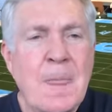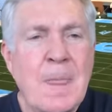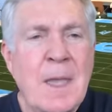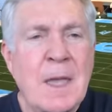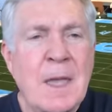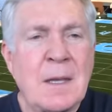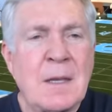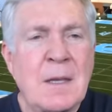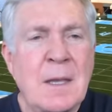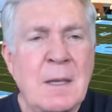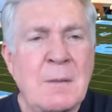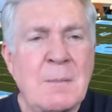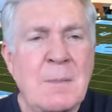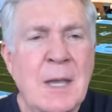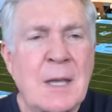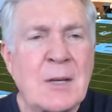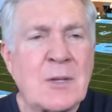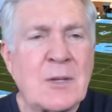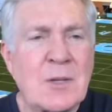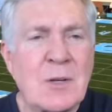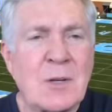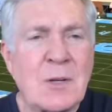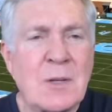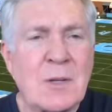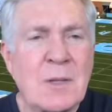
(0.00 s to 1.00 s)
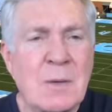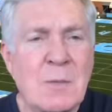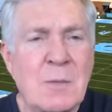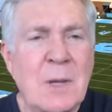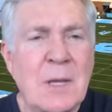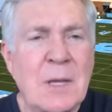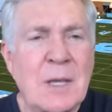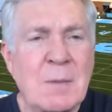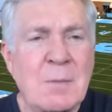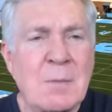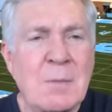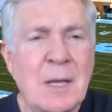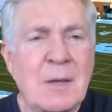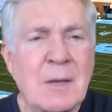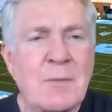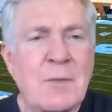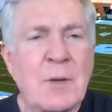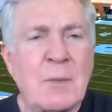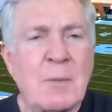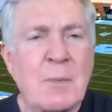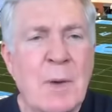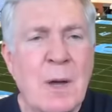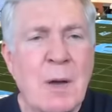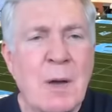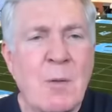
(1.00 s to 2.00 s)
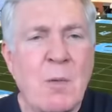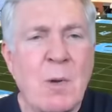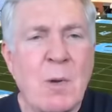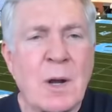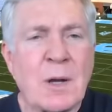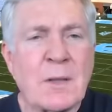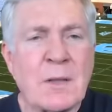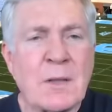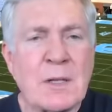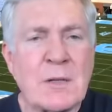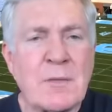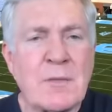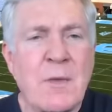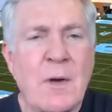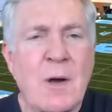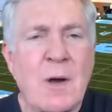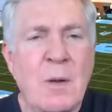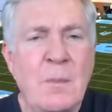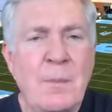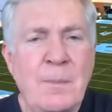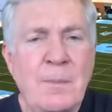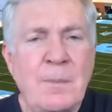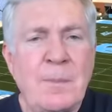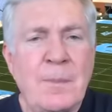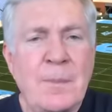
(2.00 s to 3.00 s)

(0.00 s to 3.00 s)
and and make sure that we can make football work this fall.